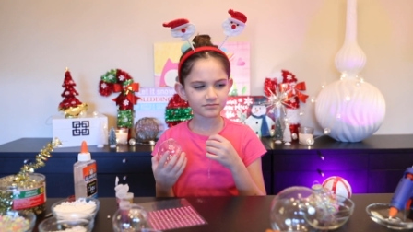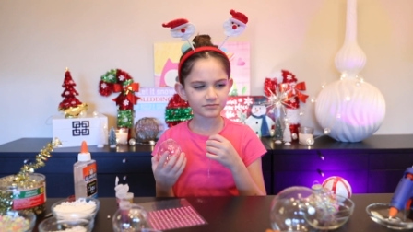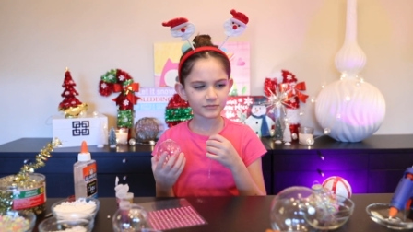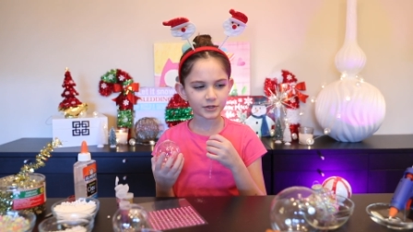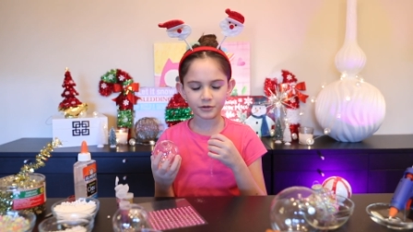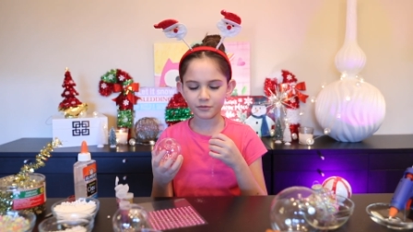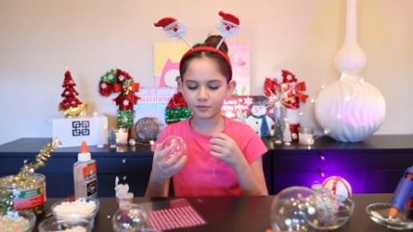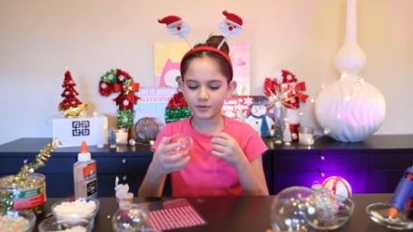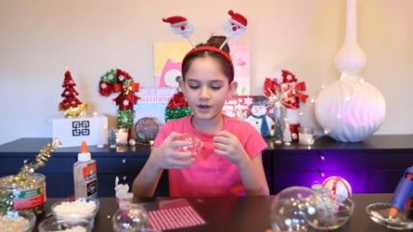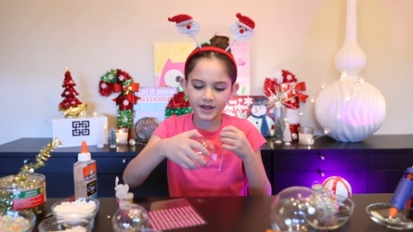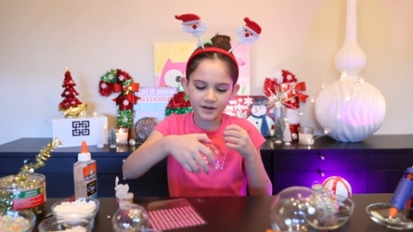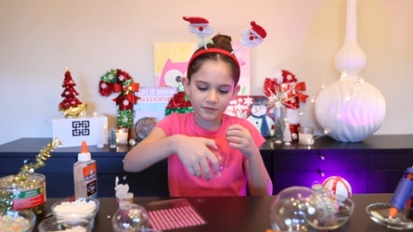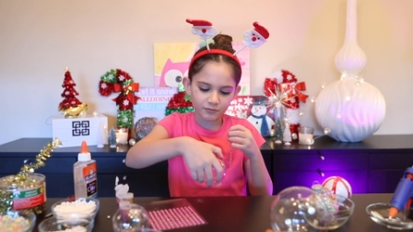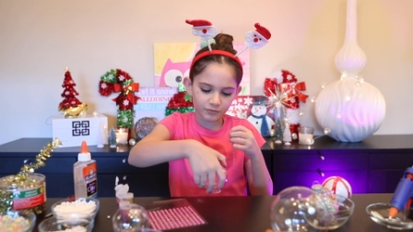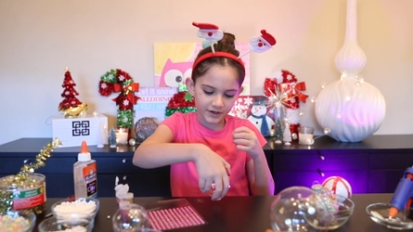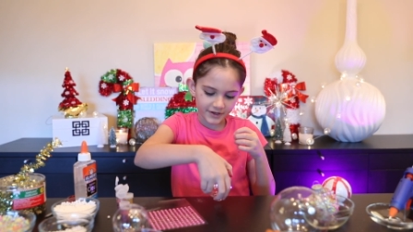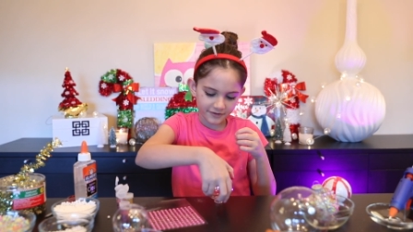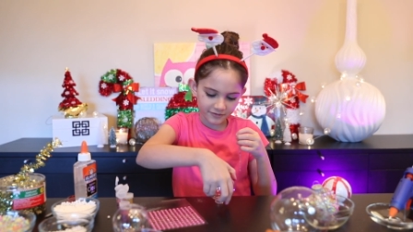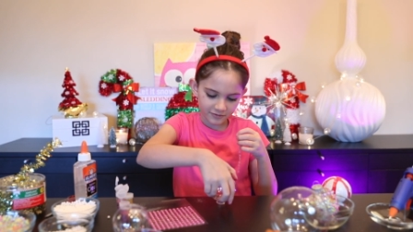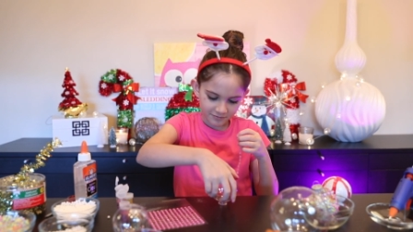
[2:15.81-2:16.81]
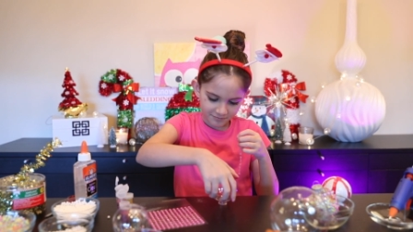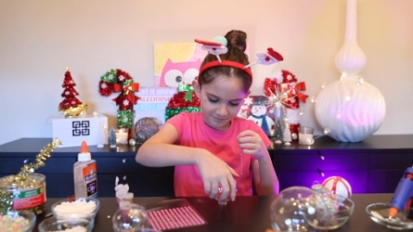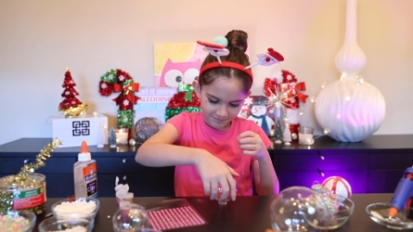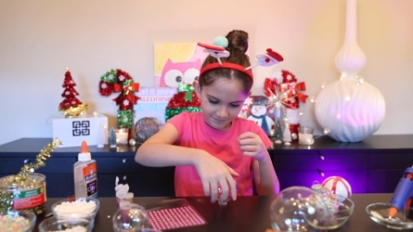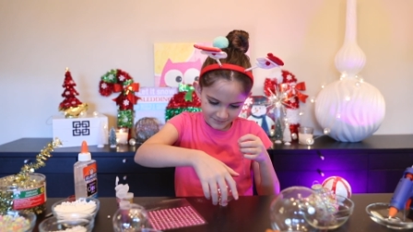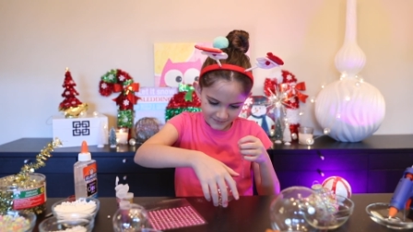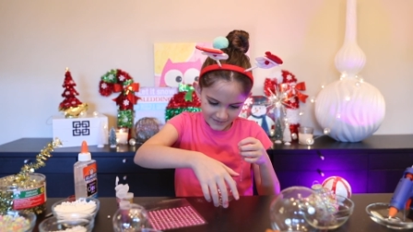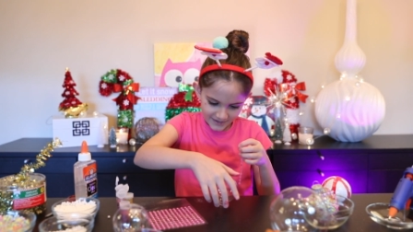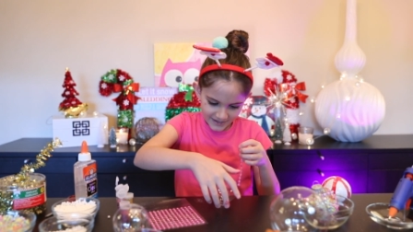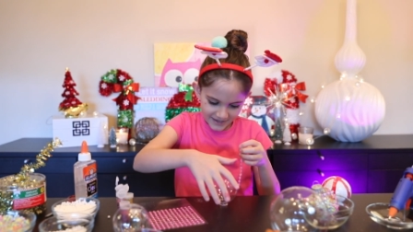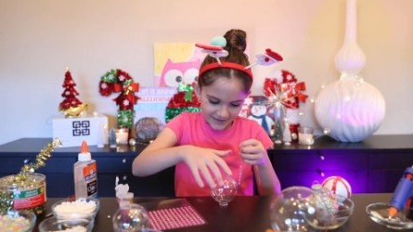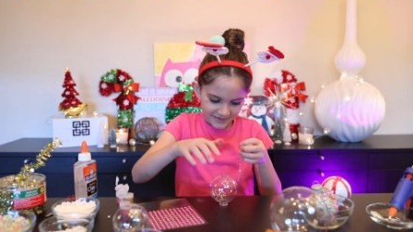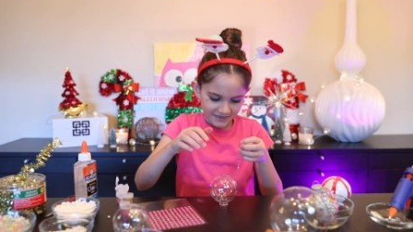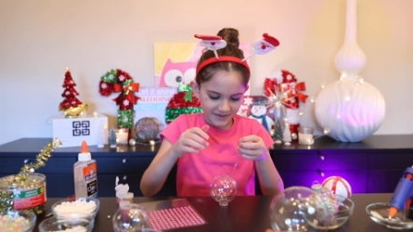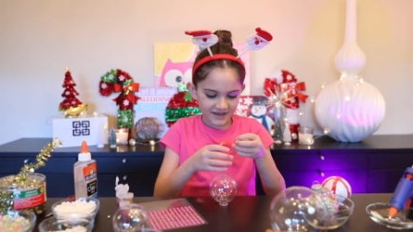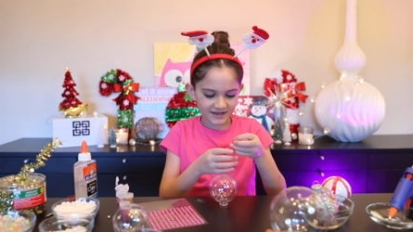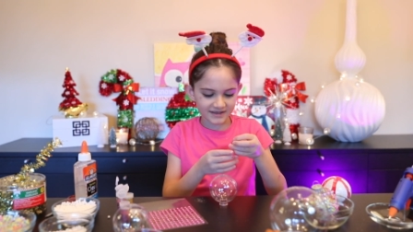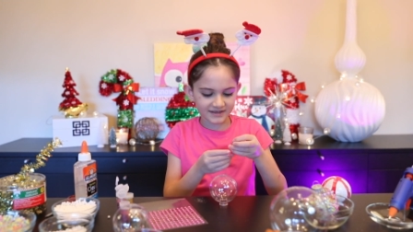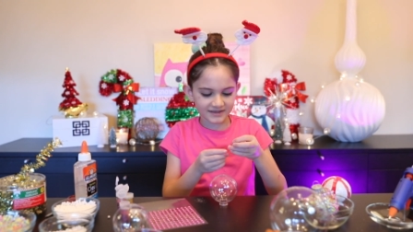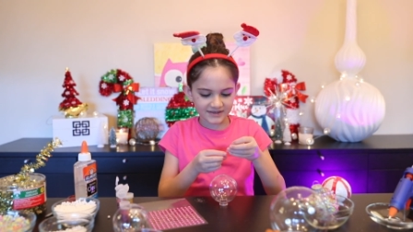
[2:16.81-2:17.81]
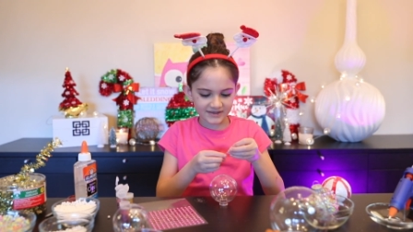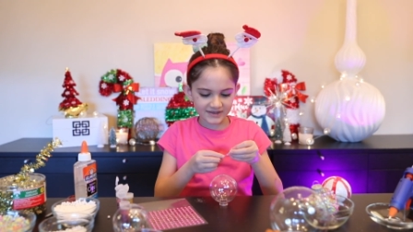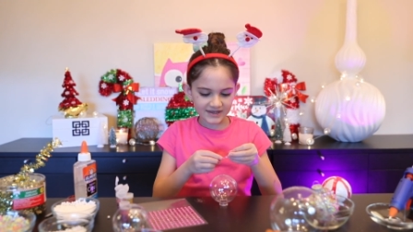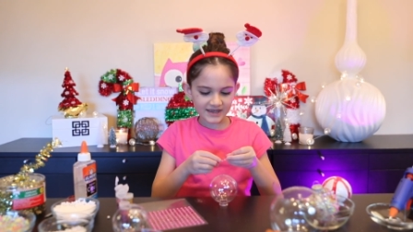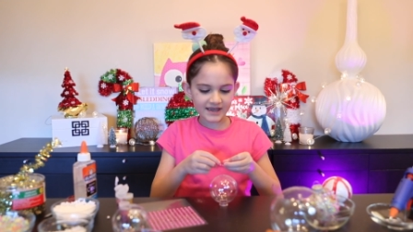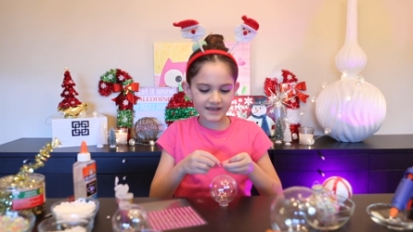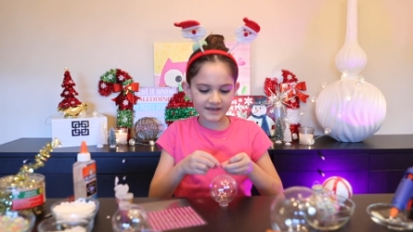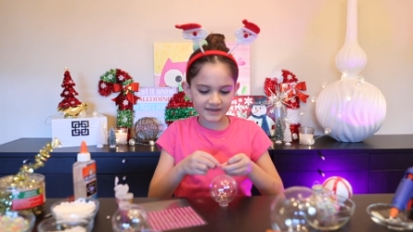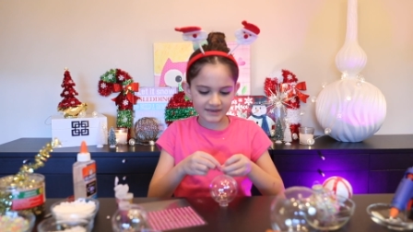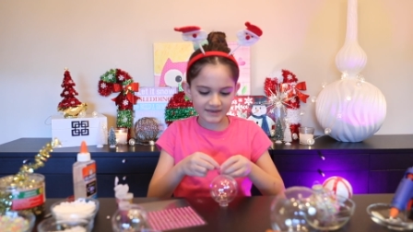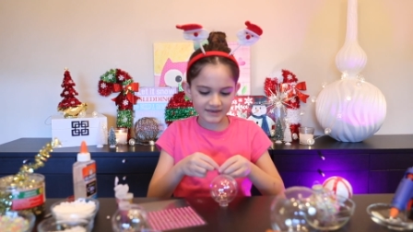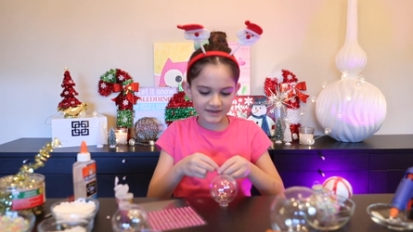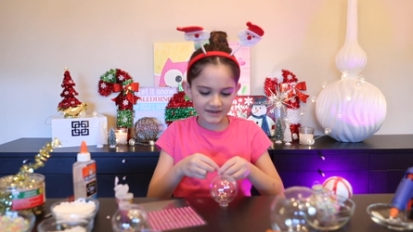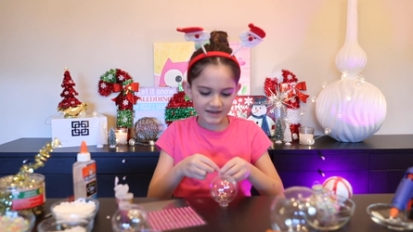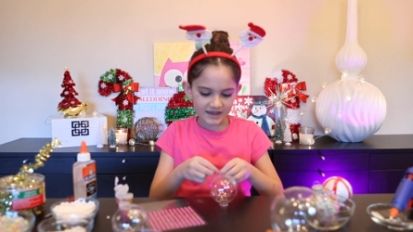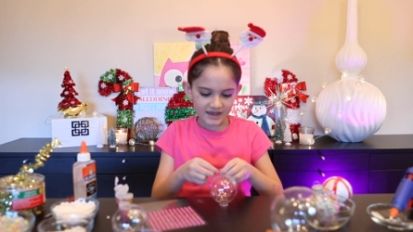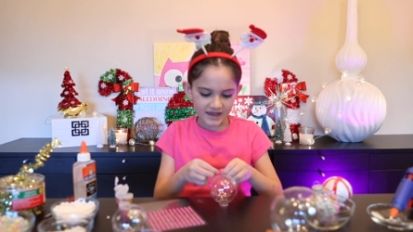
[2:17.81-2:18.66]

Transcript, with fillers: You know what? Whatever. This is